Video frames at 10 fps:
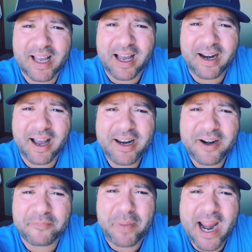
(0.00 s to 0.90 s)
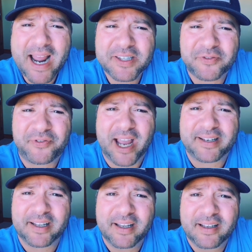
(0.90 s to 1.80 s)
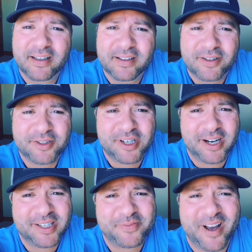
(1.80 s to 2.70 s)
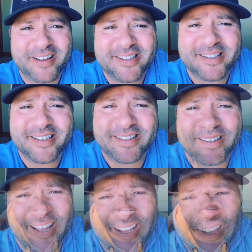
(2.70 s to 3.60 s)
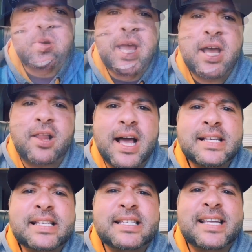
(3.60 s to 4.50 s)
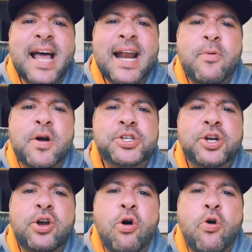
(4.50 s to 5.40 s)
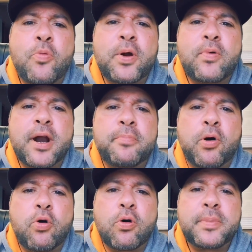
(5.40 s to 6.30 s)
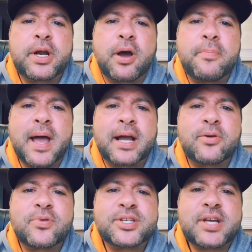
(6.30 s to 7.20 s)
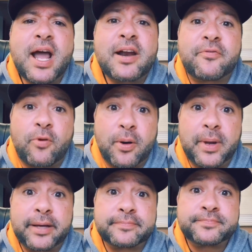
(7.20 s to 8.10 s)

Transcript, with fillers: How do, how do your pants fit? Well, Johnny smiles and says, "He says, okay, class, tonight I want you to go home and write a poem and come back and recite it for me.